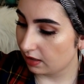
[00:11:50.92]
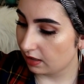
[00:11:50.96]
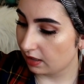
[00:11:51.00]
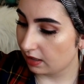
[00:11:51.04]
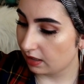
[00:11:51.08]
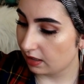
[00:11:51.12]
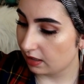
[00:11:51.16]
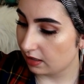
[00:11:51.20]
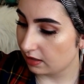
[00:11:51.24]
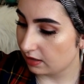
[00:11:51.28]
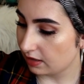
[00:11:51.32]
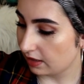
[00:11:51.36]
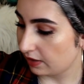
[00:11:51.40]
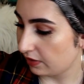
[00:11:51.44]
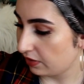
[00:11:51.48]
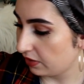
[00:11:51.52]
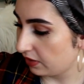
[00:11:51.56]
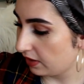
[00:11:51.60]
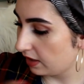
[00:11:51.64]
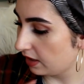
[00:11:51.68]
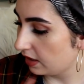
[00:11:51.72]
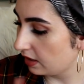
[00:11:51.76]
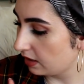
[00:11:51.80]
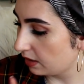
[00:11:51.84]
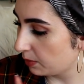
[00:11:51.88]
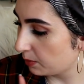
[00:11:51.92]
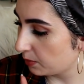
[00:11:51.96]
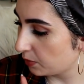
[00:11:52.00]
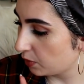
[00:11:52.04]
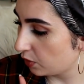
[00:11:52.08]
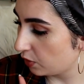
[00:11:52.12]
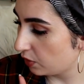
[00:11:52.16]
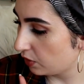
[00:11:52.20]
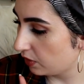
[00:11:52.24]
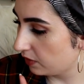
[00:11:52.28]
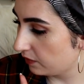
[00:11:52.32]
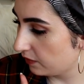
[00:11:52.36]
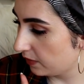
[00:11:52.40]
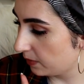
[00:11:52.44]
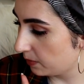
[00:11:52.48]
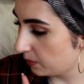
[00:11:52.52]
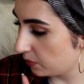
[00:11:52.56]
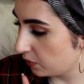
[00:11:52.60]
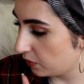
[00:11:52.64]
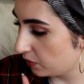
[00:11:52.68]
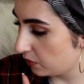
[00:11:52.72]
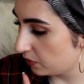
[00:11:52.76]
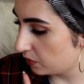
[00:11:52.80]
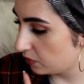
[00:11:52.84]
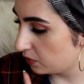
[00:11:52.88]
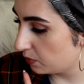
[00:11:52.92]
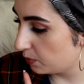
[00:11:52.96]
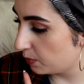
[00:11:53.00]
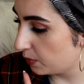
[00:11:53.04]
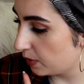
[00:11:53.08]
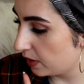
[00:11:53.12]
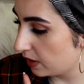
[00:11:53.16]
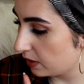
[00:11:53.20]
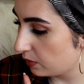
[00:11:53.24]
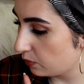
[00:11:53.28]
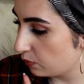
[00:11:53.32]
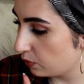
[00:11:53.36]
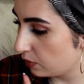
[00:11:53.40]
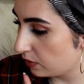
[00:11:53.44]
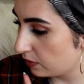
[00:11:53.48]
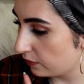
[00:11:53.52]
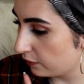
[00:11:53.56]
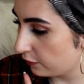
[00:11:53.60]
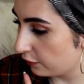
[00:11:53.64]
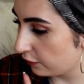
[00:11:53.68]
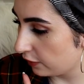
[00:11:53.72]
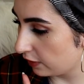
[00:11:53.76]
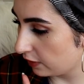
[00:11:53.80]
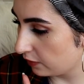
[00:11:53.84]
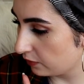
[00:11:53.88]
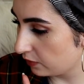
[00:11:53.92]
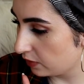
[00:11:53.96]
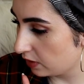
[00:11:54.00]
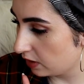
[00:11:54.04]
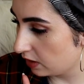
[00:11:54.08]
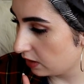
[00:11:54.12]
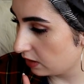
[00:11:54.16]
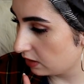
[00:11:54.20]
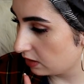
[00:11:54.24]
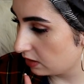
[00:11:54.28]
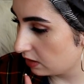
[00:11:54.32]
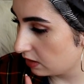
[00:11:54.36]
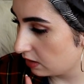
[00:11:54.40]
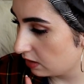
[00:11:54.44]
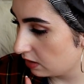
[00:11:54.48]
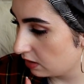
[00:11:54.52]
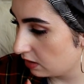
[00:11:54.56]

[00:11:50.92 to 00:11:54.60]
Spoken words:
And I think if I'm going to pick one favorite,